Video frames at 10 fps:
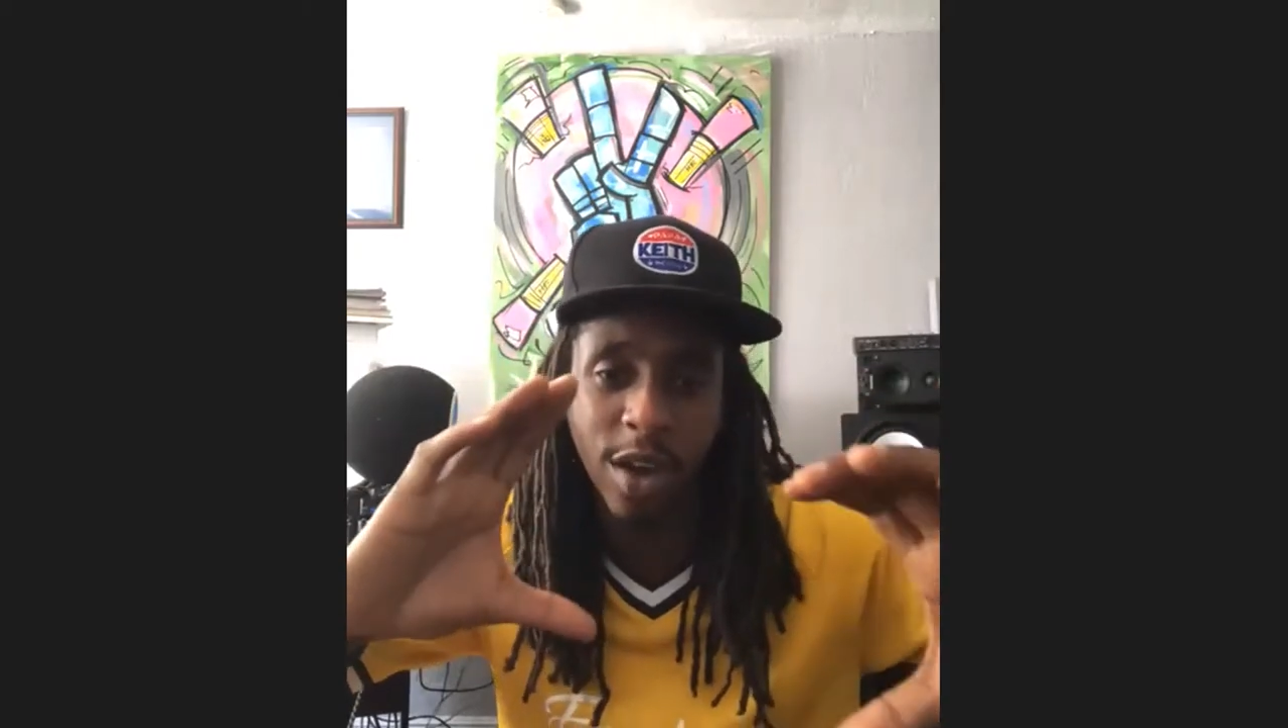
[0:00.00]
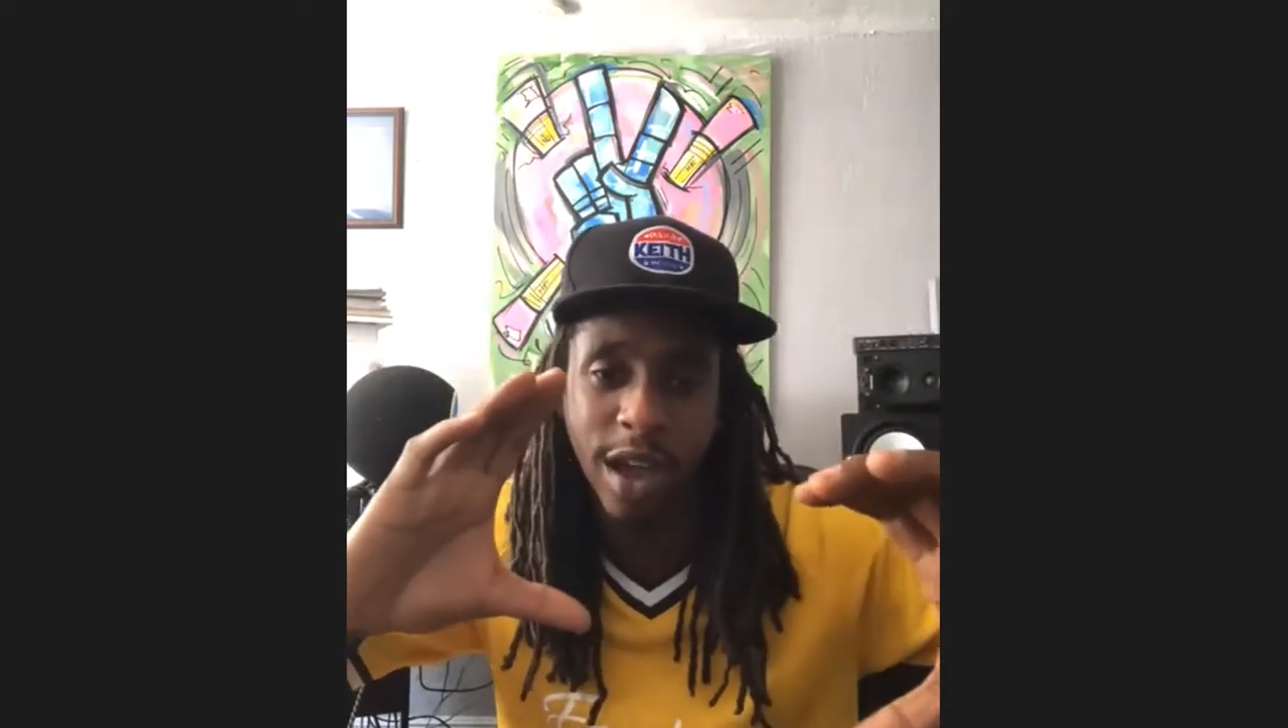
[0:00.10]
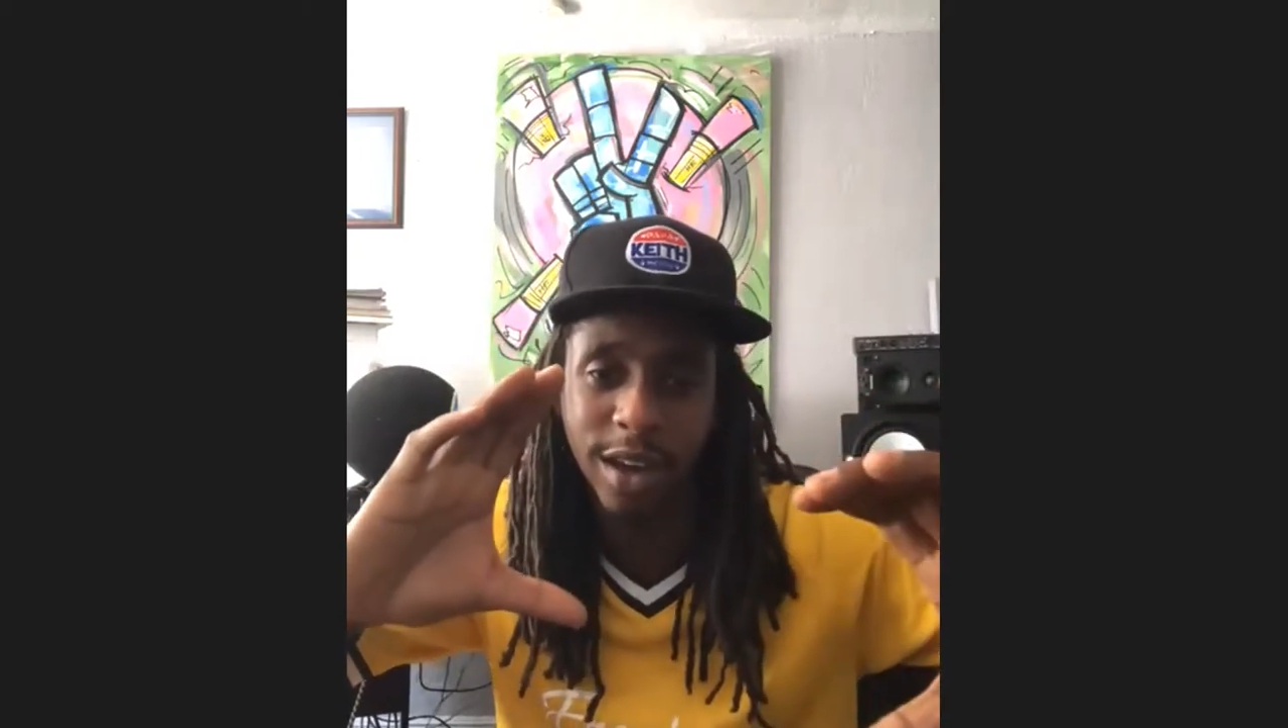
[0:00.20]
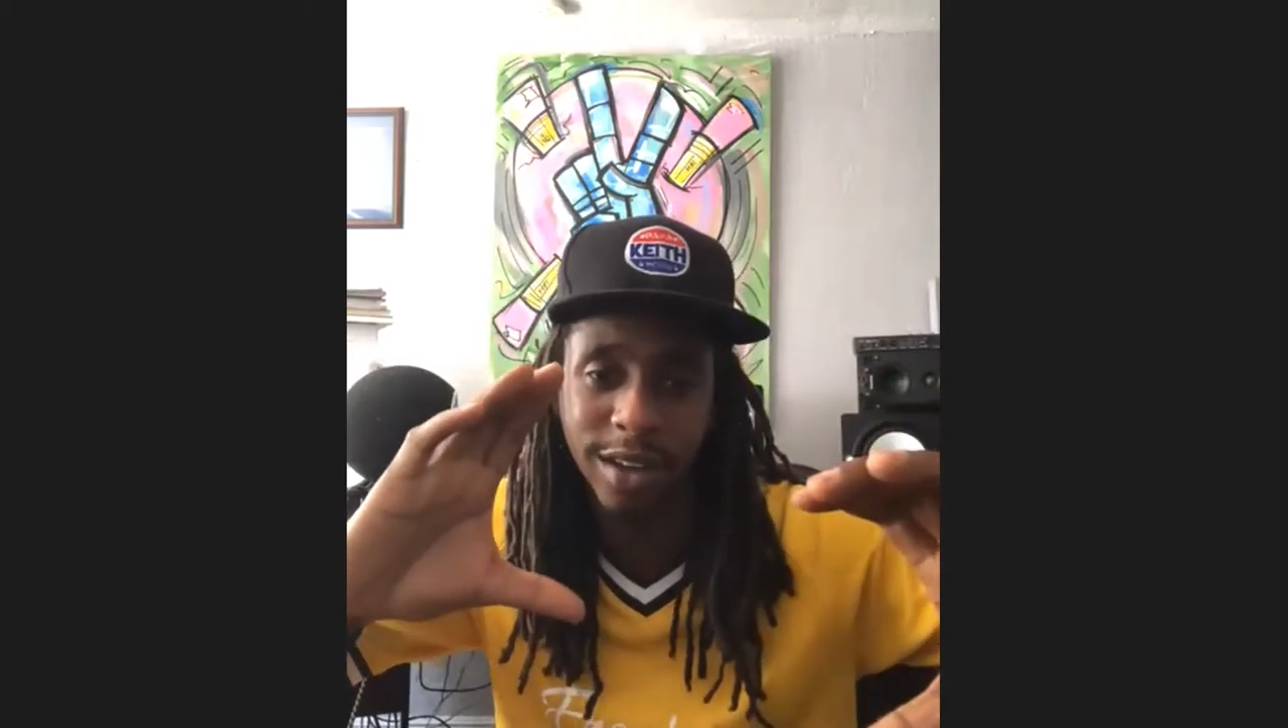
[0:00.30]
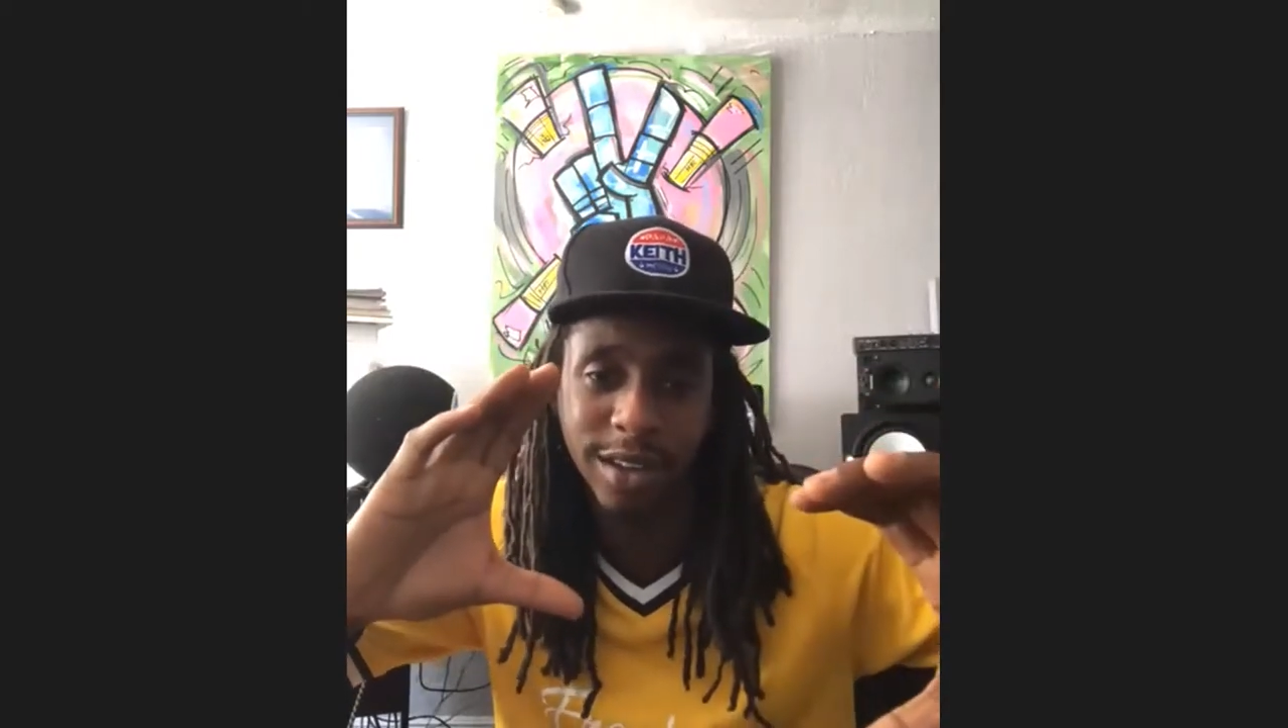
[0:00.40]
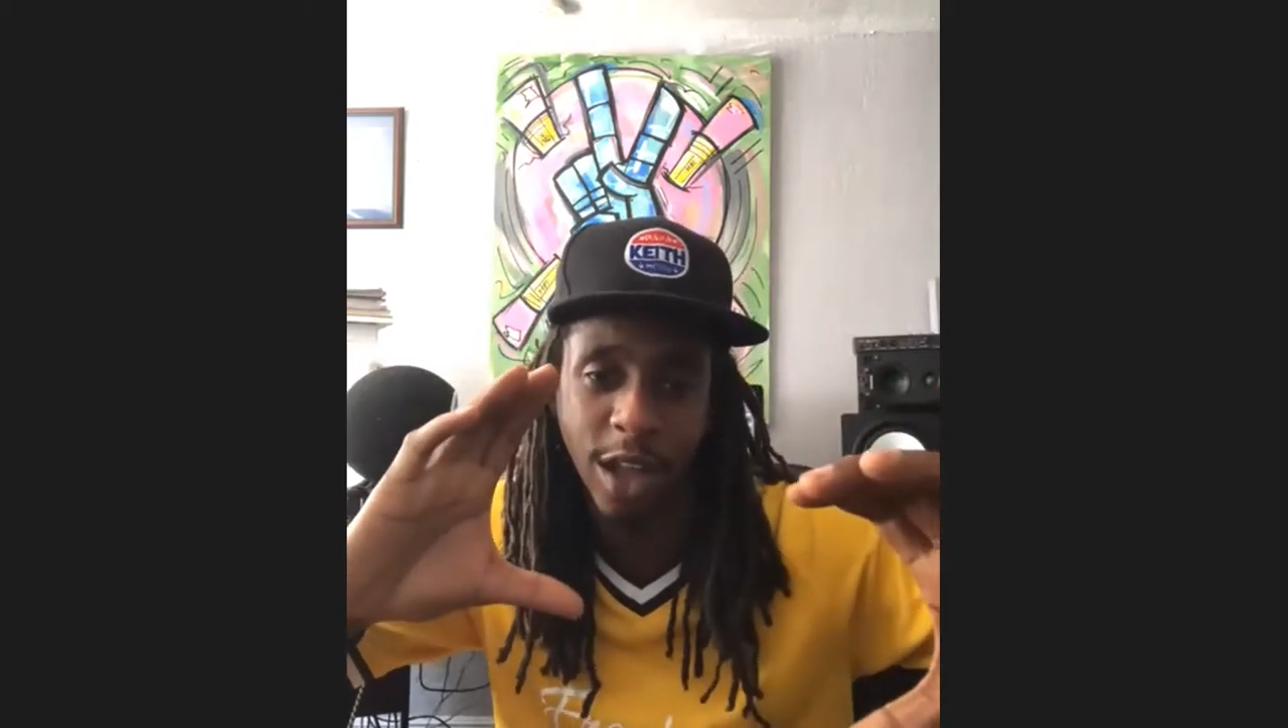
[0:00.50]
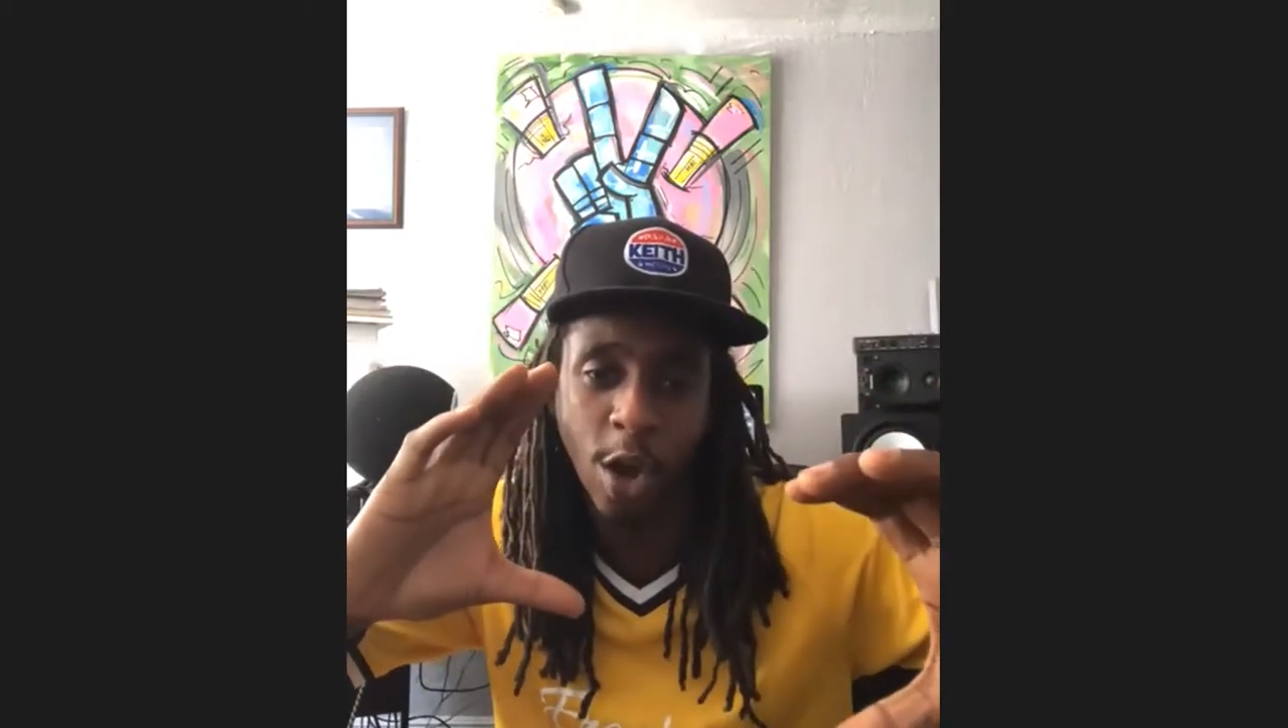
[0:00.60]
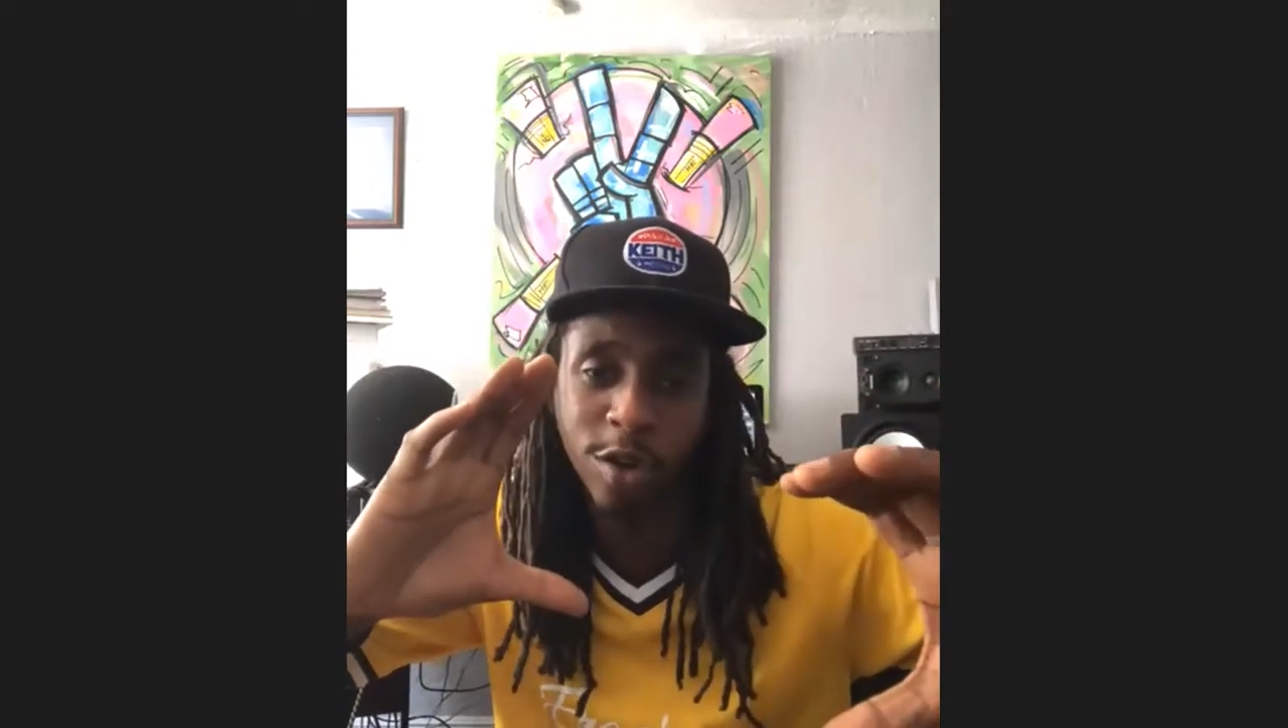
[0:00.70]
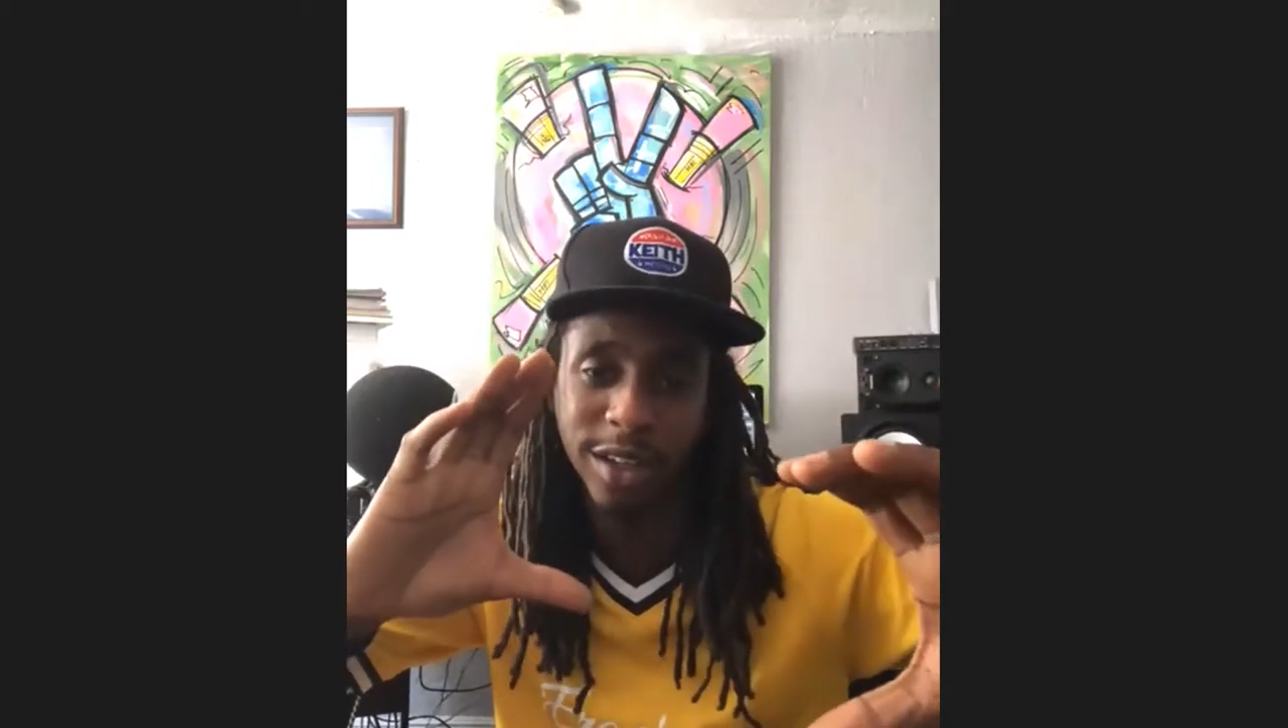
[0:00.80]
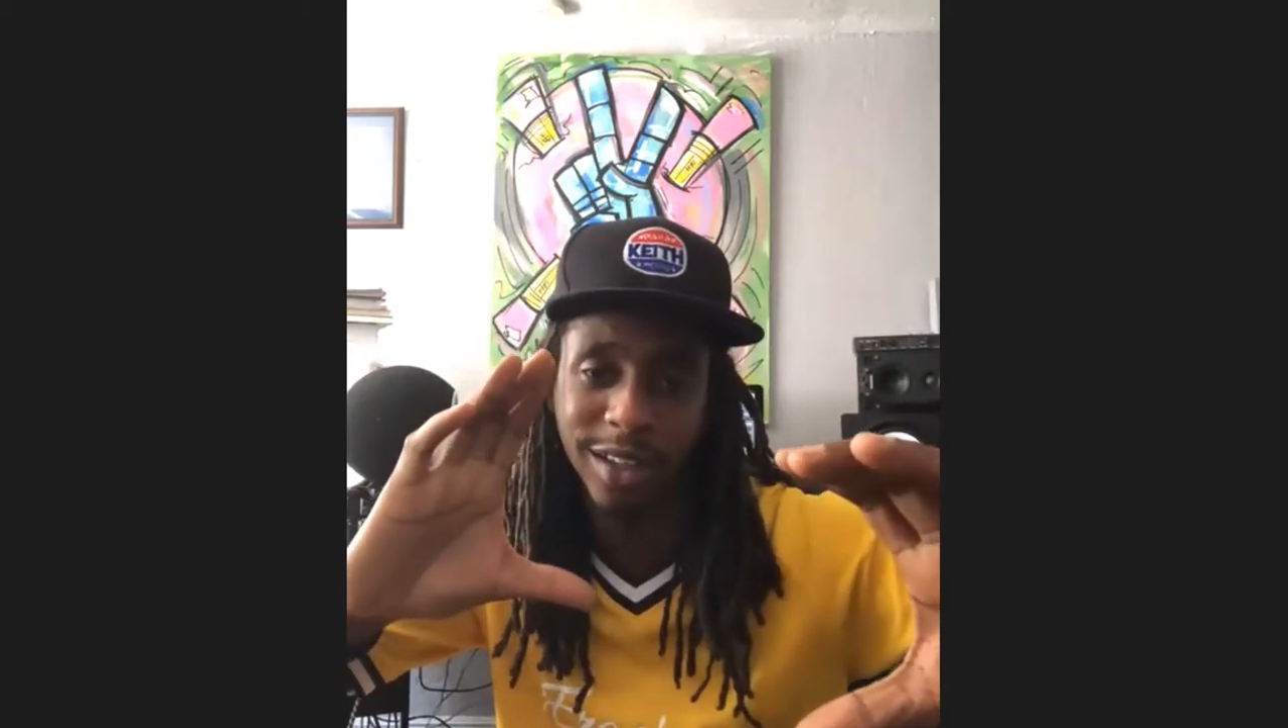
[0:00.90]
how to
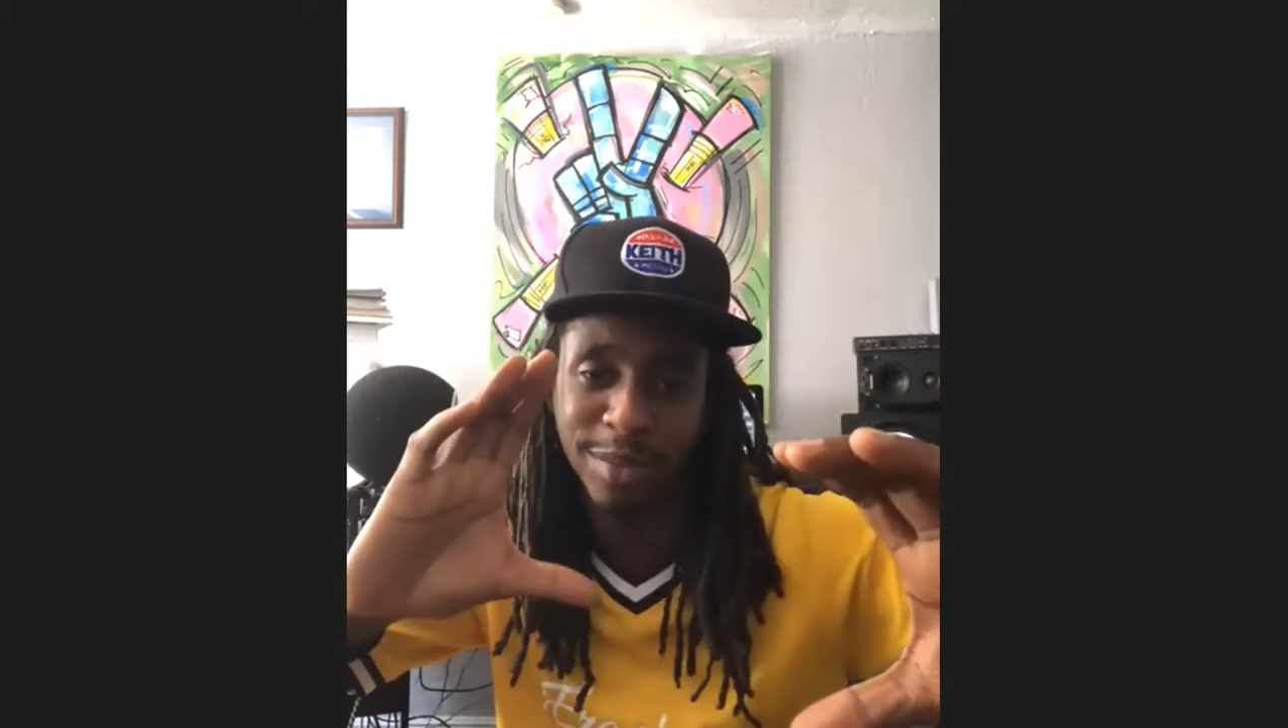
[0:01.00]
hold it,